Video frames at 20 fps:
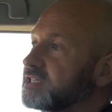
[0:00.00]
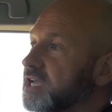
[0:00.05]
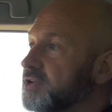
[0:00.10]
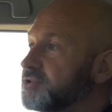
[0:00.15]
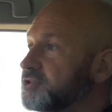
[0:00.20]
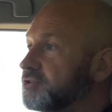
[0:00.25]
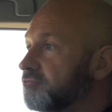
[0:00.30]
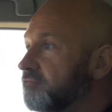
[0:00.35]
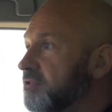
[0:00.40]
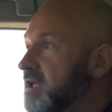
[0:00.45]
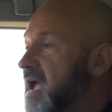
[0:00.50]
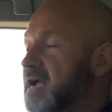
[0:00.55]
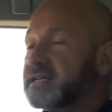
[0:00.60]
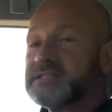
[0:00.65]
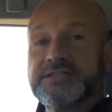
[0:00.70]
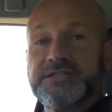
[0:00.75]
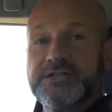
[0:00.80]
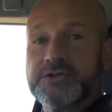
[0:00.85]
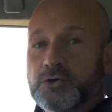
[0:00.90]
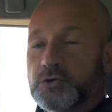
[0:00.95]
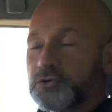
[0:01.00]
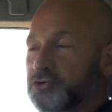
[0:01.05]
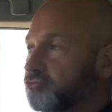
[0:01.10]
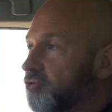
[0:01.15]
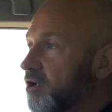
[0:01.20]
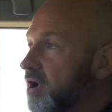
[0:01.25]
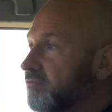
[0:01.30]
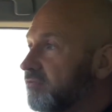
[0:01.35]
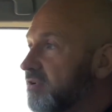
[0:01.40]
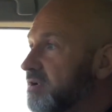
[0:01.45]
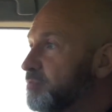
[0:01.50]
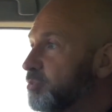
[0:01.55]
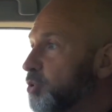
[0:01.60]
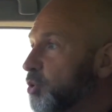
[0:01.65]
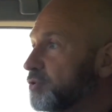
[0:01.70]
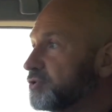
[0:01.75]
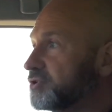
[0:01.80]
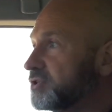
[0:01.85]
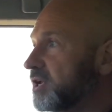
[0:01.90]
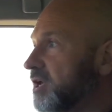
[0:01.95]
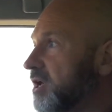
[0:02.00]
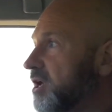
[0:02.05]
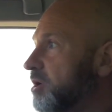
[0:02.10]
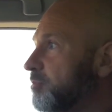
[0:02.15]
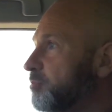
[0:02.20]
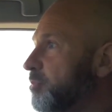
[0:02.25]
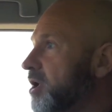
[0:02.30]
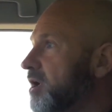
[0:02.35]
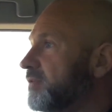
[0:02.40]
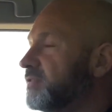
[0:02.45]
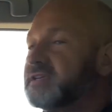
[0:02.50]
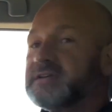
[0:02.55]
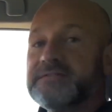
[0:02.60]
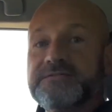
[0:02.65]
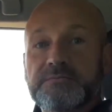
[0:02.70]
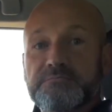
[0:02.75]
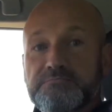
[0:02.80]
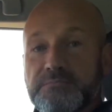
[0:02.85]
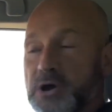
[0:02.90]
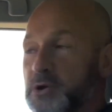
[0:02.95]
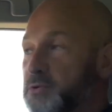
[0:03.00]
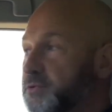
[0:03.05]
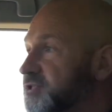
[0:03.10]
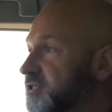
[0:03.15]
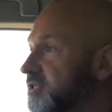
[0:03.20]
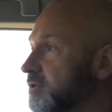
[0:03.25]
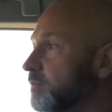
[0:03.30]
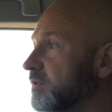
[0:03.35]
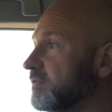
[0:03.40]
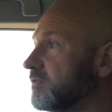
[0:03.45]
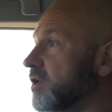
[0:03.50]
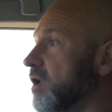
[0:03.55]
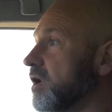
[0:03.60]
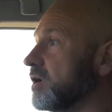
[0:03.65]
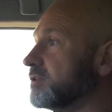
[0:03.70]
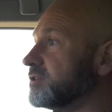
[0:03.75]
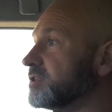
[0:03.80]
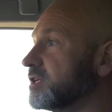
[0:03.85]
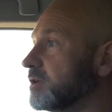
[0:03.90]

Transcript: going to react to your driver inputs by the different modes that we've got.